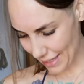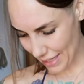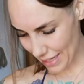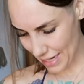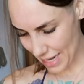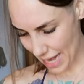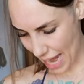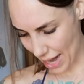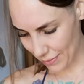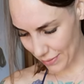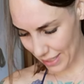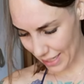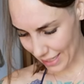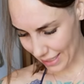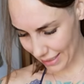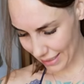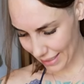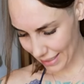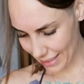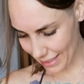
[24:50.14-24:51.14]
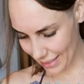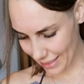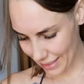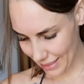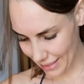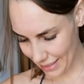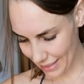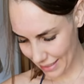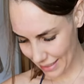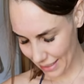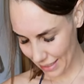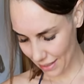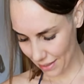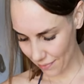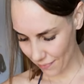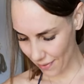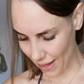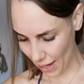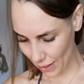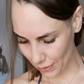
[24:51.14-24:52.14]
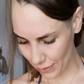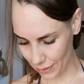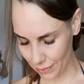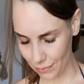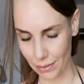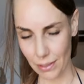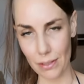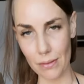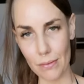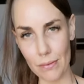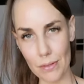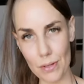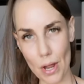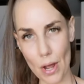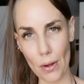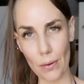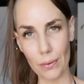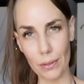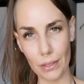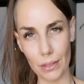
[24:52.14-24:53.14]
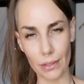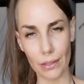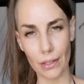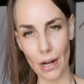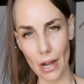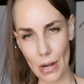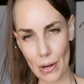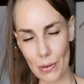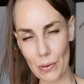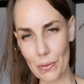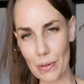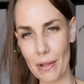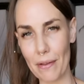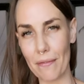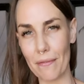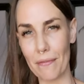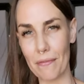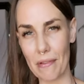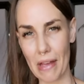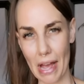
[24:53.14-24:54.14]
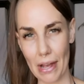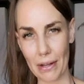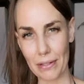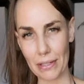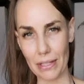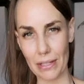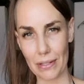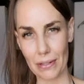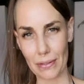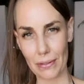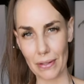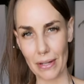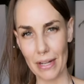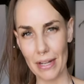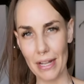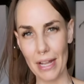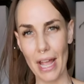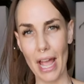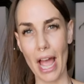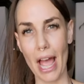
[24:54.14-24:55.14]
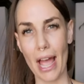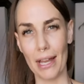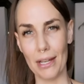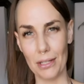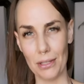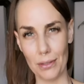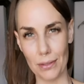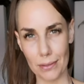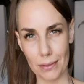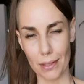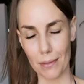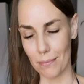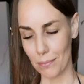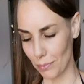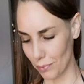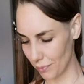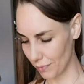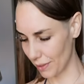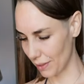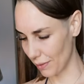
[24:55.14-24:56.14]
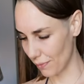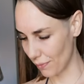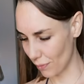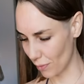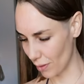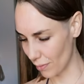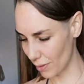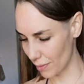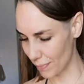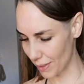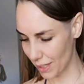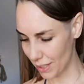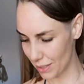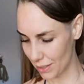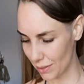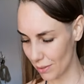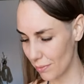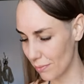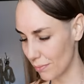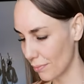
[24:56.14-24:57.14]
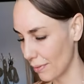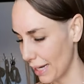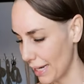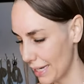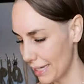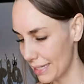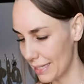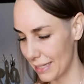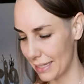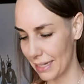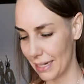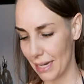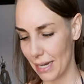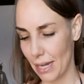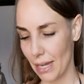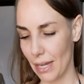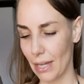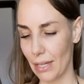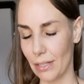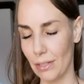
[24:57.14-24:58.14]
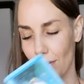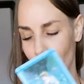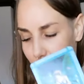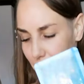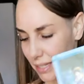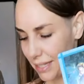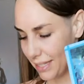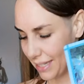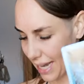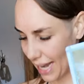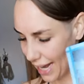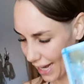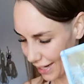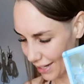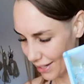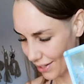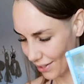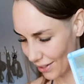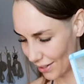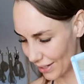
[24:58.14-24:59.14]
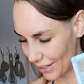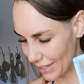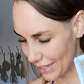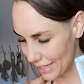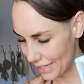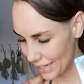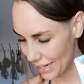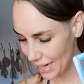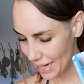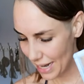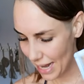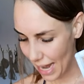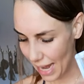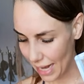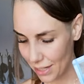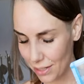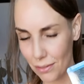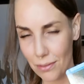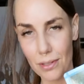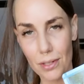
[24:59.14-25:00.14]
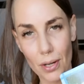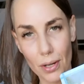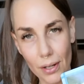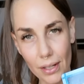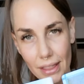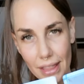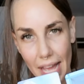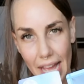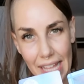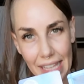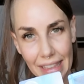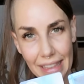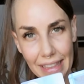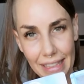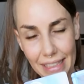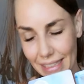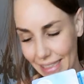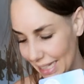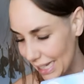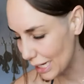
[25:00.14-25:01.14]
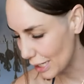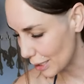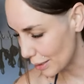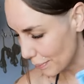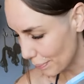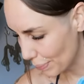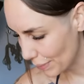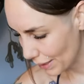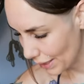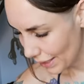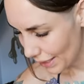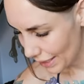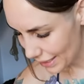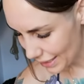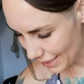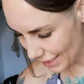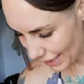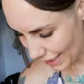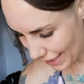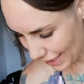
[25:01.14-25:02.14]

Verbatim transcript: the nowness, the value. You know your own value and you are moving forward because you raised your standards and you took that leap to